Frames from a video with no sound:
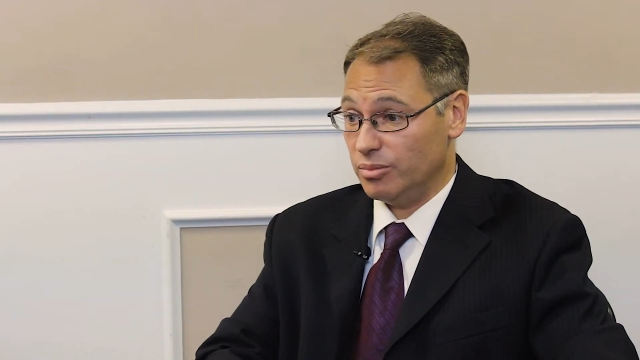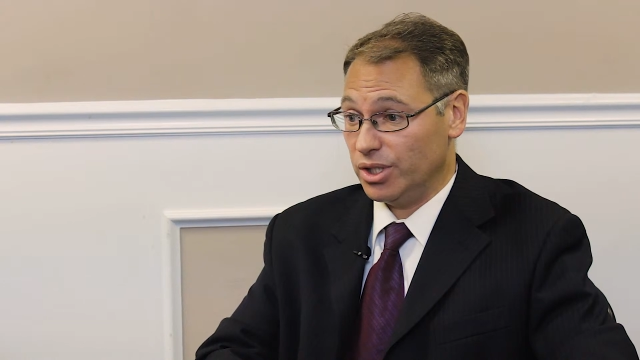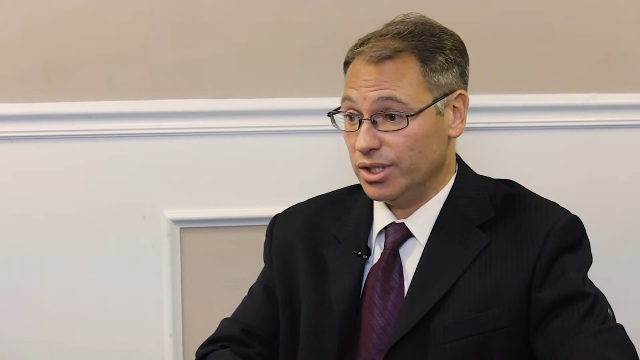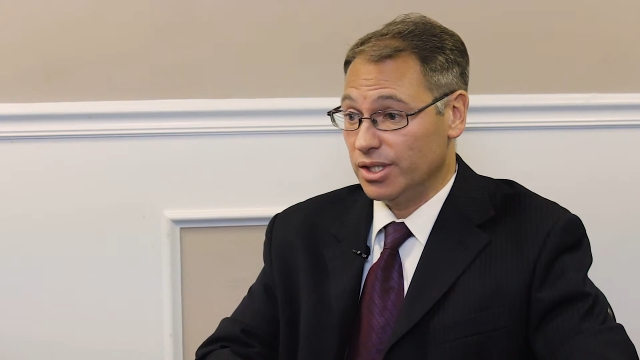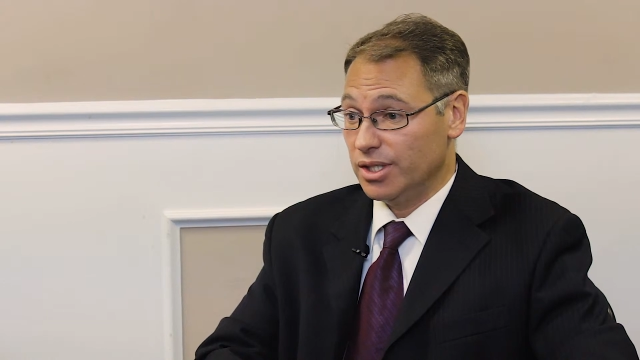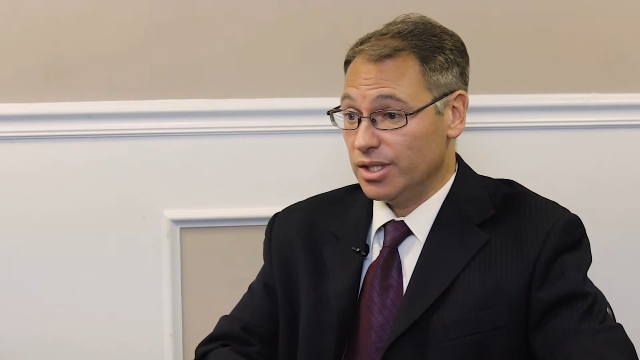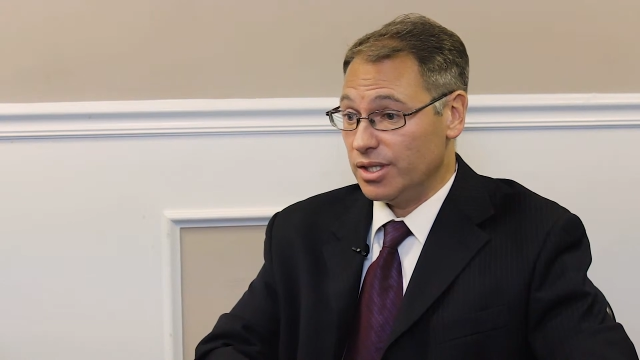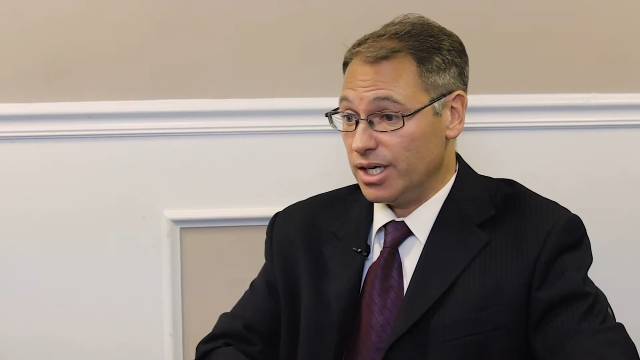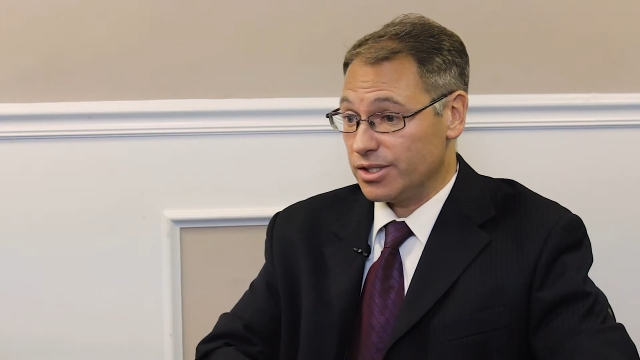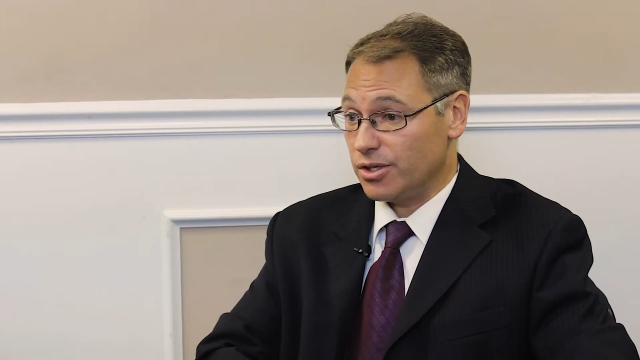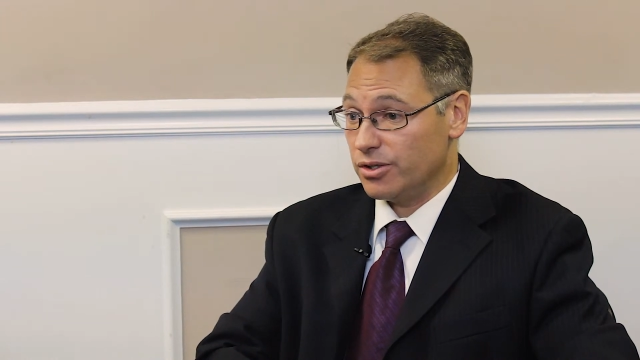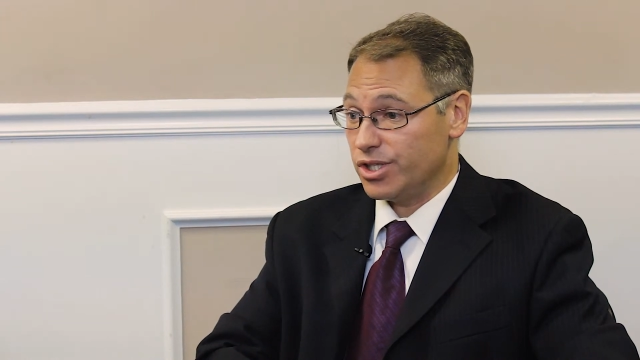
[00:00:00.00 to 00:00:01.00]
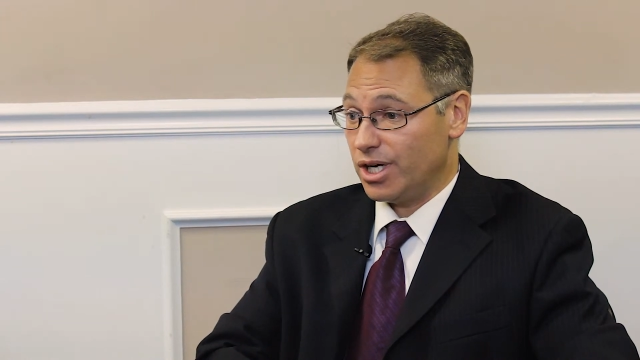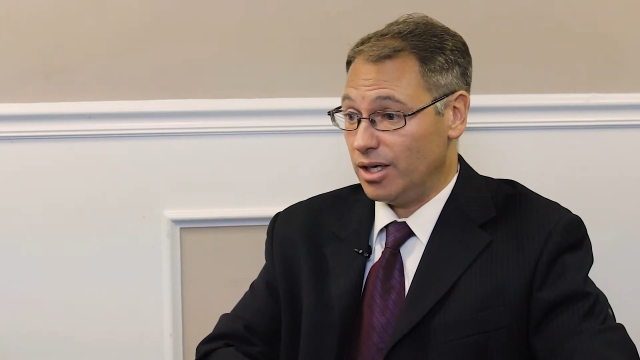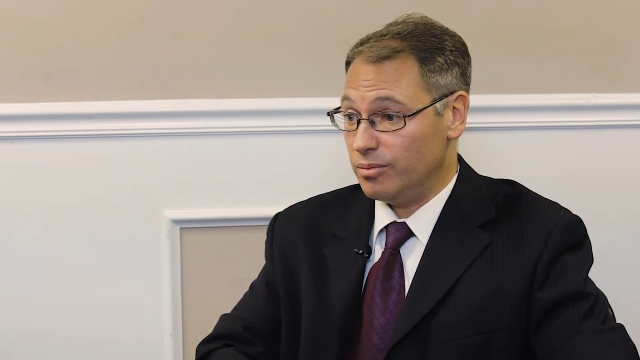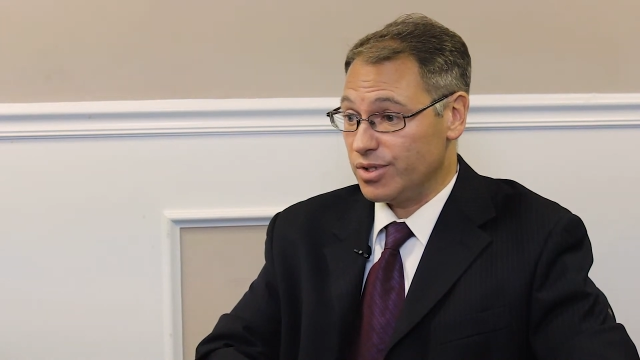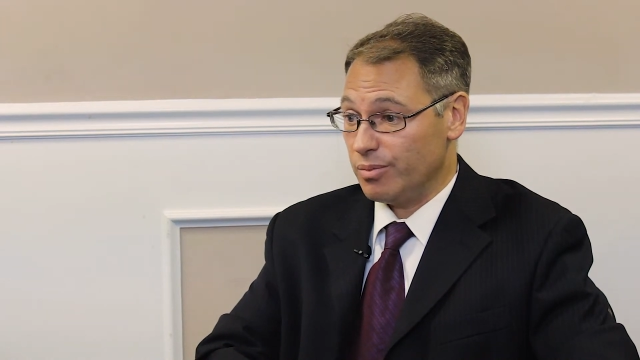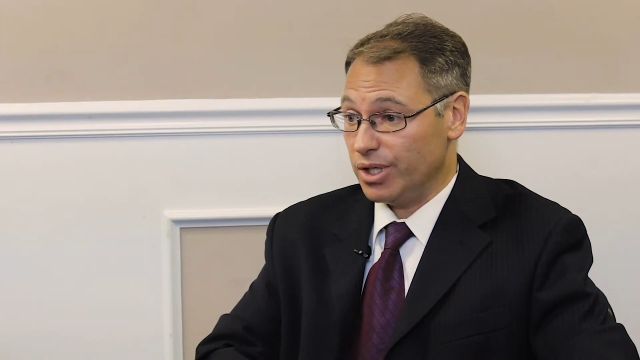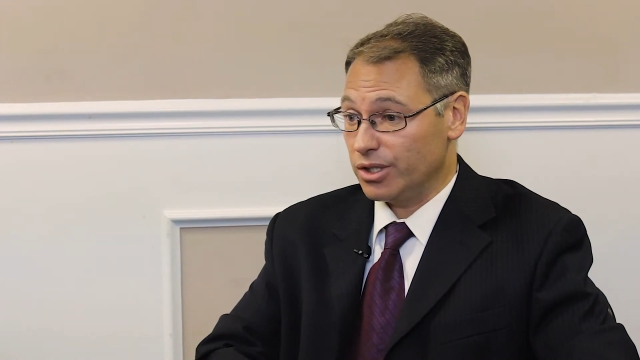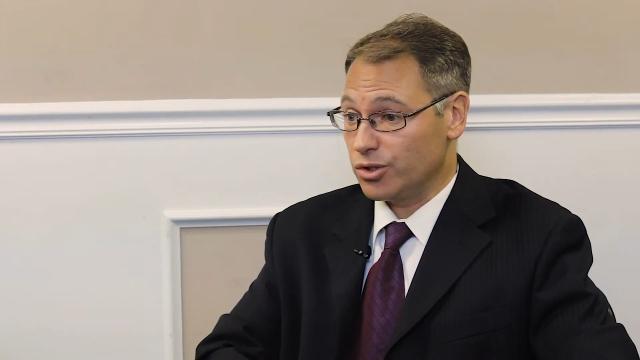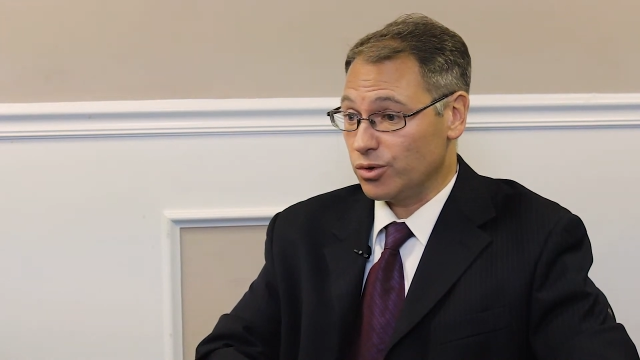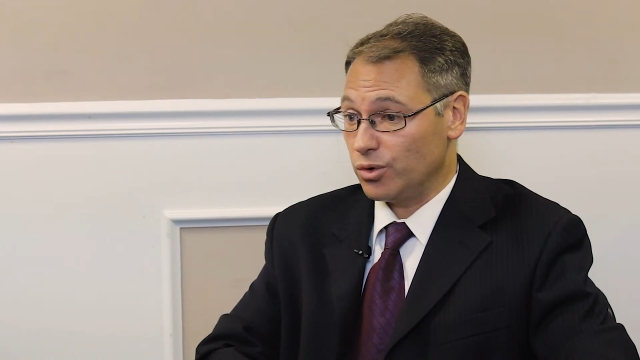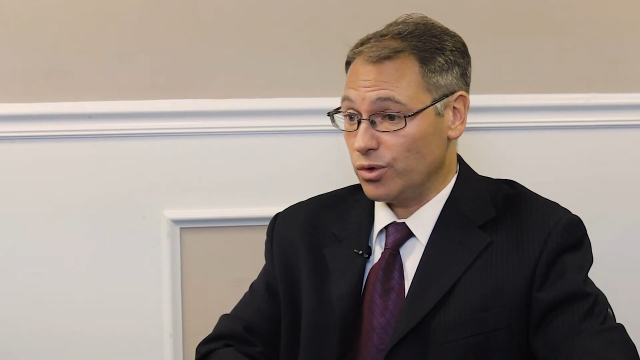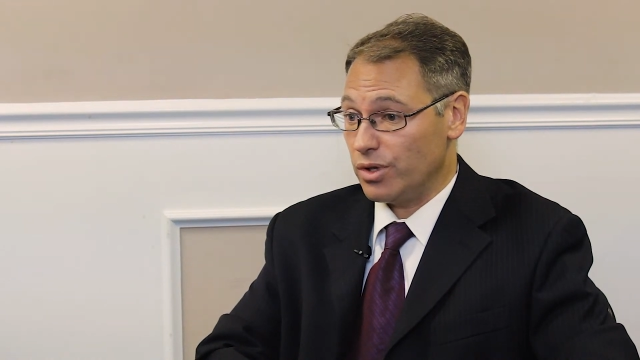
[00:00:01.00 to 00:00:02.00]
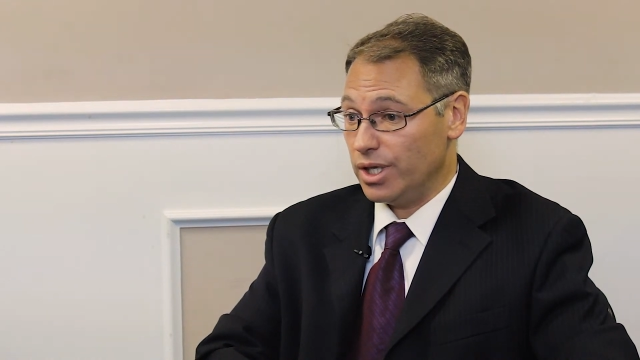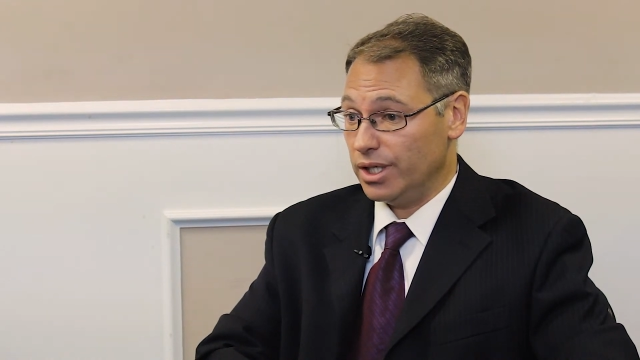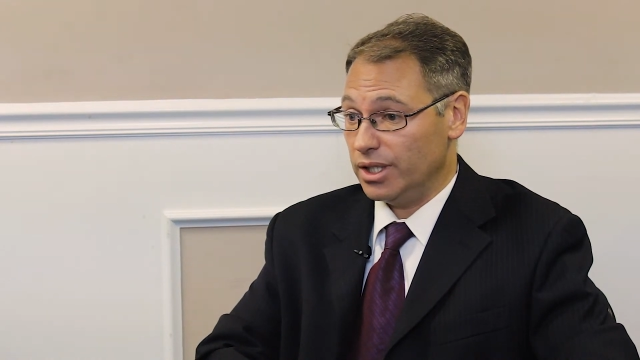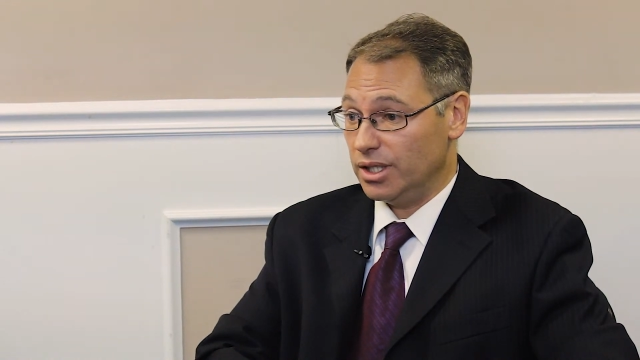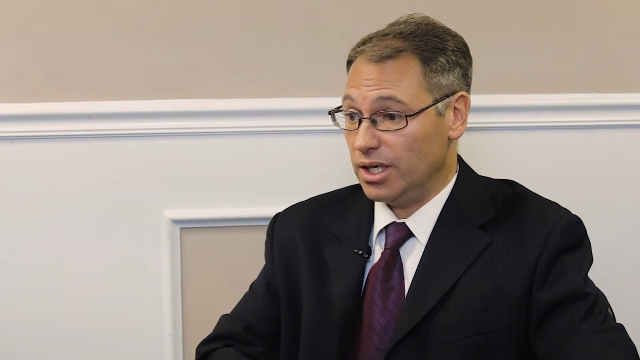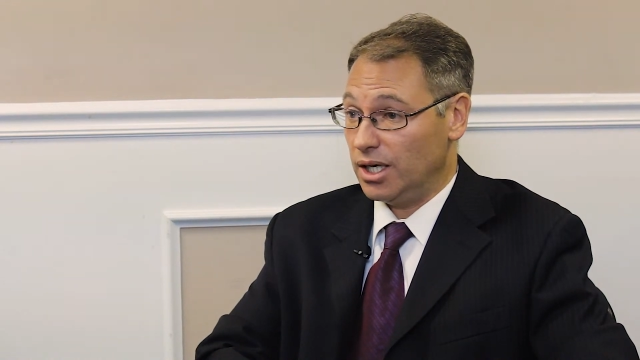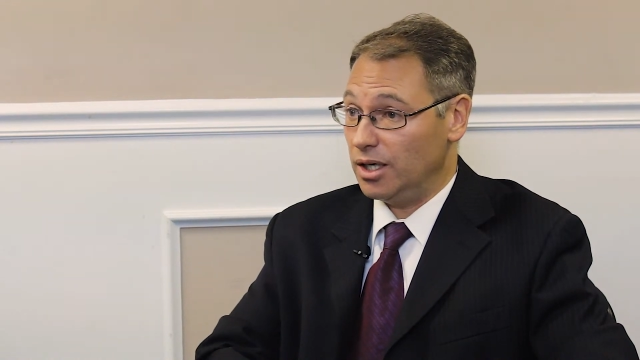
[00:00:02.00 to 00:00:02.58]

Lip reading: but that's our job, to make sure that